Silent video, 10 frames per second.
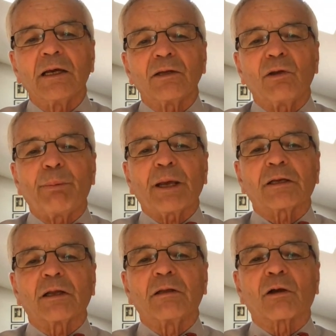
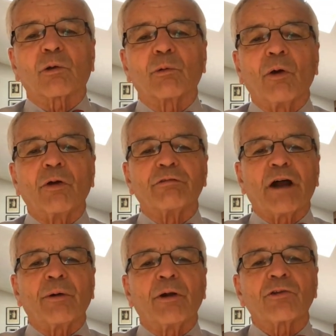depicted the
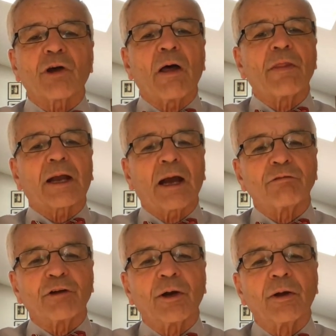coronavirus on the
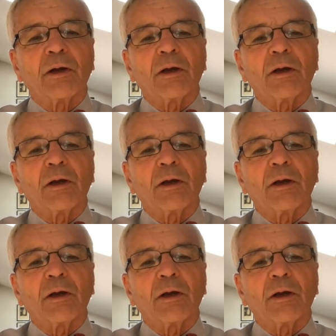cover.